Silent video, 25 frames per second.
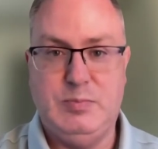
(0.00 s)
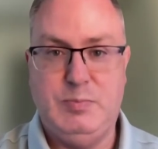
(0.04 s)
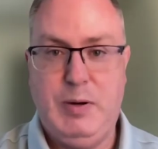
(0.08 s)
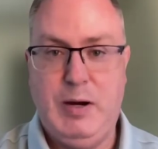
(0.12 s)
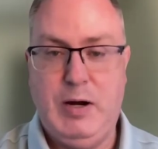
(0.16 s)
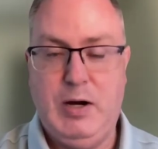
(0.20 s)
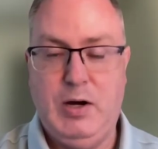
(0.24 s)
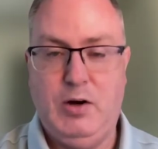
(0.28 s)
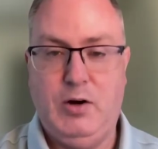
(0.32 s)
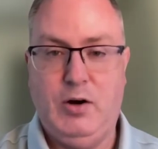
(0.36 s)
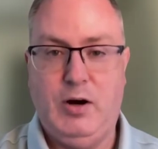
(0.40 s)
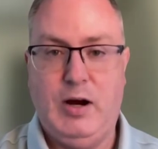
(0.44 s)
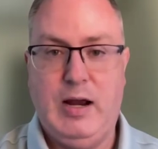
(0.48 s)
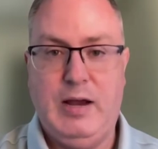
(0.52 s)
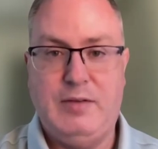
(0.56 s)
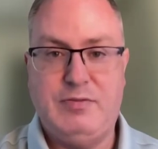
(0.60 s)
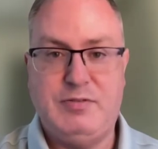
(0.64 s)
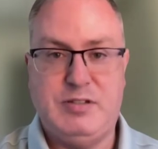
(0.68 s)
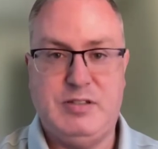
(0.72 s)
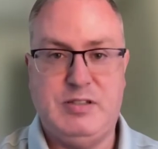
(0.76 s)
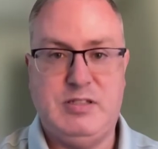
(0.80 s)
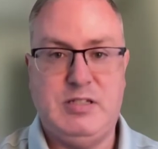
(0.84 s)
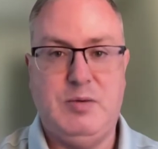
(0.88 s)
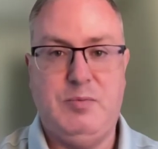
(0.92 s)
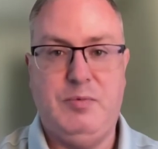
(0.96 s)
and
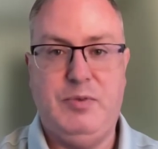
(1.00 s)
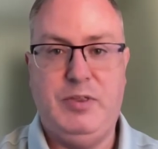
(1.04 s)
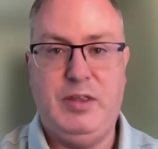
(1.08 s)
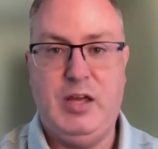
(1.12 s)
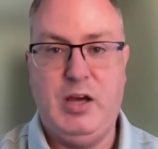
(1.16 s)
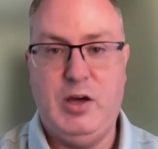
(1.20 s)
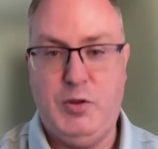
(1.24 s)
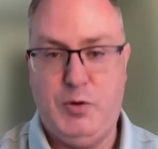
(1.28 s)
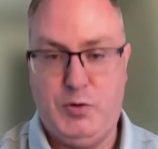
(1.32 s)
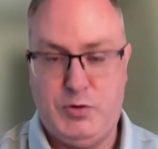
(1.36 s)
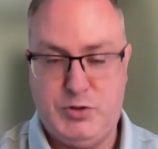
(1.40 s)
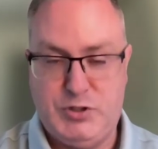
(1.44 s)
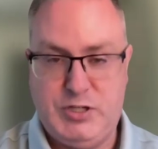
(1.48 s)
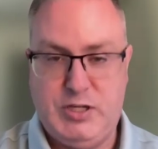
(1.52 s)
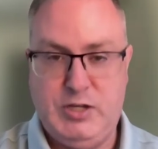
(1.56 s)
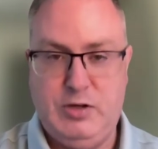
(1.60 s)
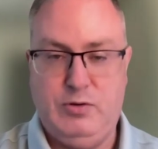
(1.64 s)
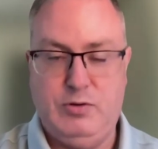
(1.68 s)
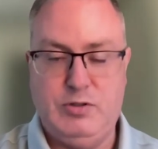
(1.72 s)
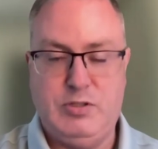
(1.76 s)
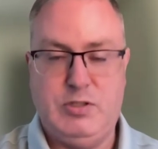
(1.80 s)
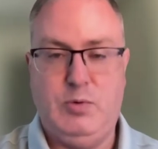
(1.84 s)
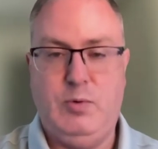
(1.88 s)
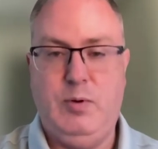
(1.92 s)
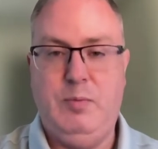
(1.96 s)
paragraphs and some of the other
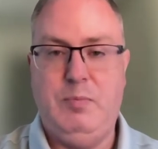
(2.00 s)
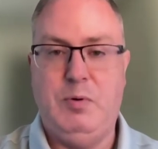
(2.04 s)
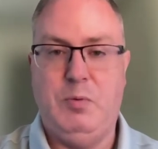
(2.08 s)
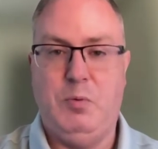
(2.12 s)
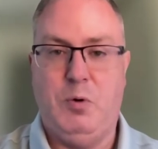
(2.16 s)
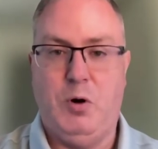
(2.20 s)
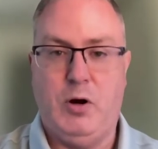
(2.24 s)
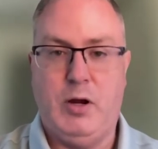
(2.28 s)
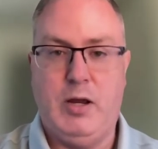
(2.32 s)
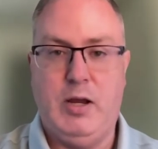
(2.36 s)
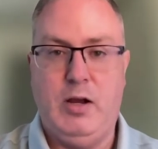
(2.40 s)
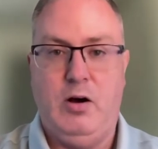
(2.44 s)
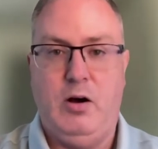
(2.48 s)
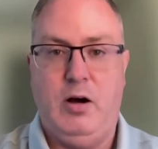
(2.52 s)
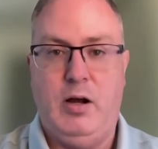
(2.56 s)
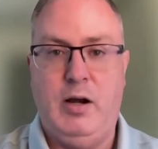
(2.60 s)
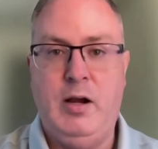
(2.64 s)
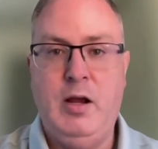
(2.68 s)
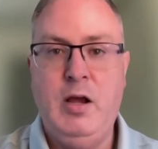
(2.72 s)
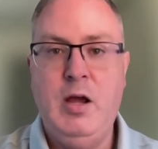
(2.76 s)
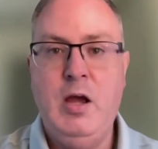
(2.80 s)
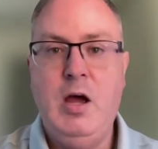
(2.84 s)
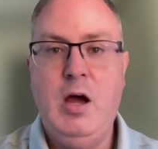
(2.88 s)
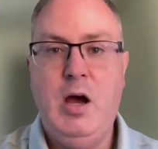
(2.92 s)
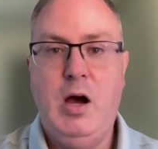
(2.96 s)
skills that we've been working
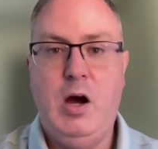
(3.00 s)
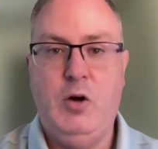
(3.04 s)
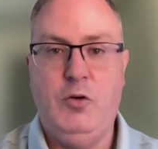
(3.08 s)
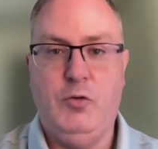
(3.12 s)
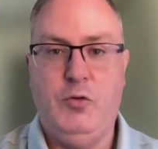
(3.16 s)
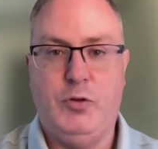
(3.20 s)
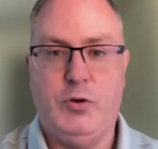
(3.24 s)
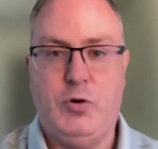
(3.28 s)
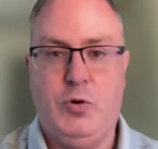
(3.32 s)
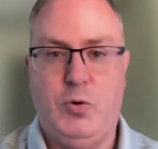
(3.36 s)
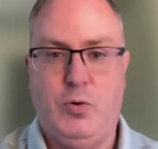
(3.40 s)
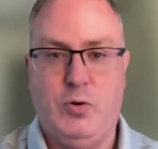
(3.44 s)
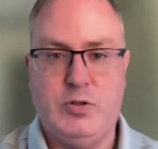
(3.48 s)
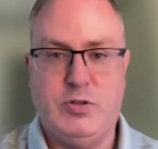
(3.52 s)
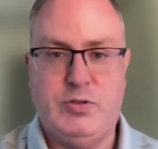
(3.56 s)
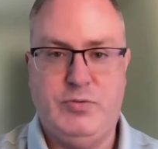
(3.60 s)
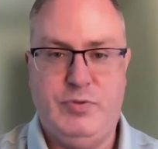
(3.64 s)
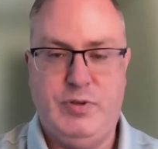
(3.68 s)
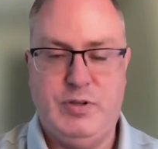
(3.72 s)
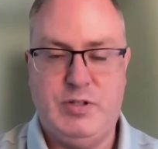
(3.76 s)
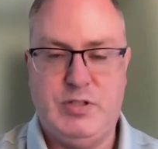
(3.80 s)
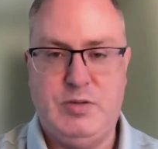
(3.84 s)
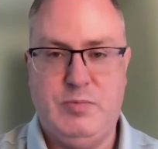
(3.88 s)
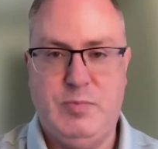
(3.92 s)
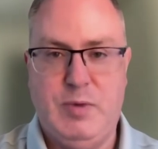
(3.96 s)
on over the course
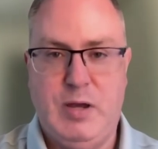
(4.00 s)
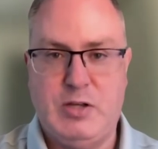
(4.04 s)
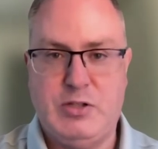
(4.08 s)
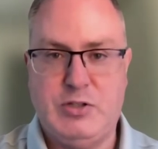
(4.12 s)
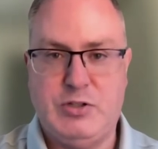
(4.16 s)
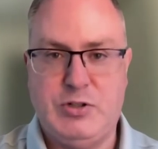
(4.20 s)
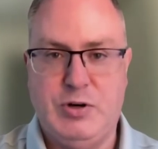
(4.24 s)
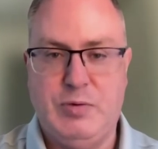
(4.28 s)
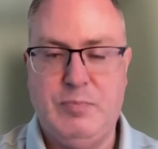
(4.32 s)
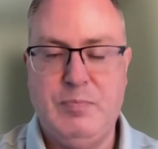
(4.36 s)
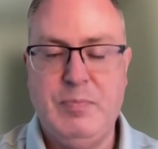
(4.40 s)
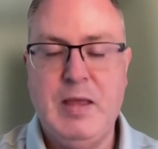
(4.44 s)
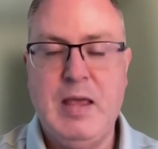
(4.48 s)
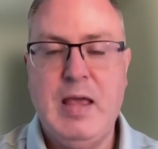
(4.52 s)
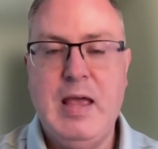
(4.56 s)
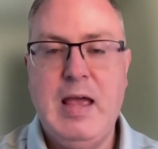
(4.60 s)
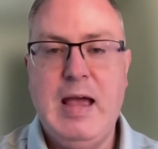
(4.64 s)
of the semester.